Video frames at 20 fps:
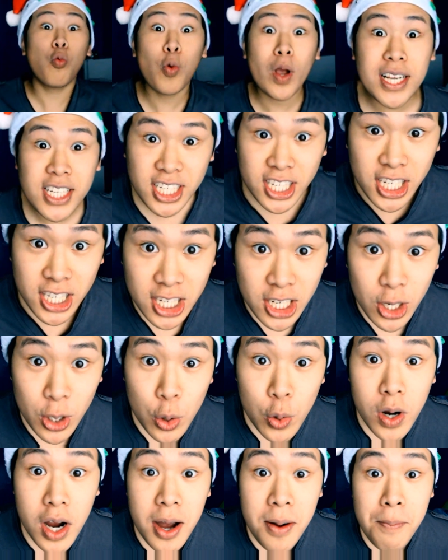wish you
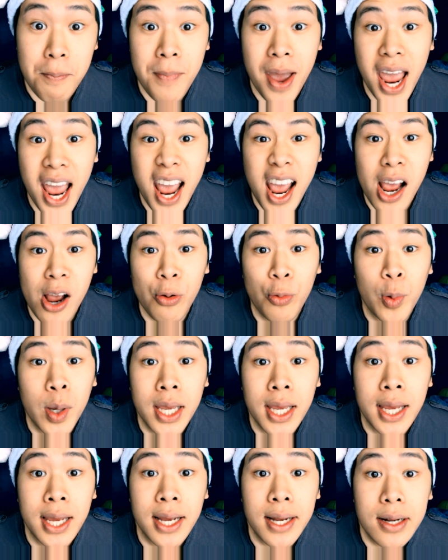a
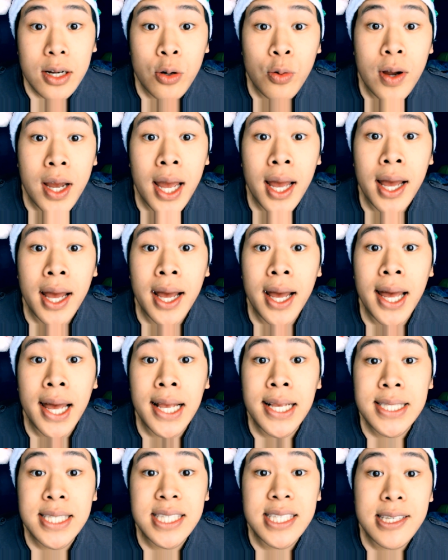Merry
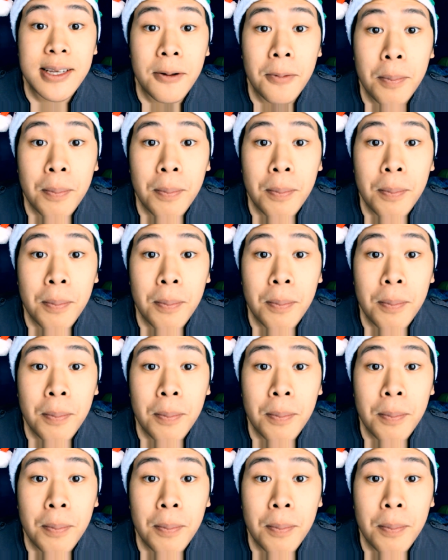Christmas.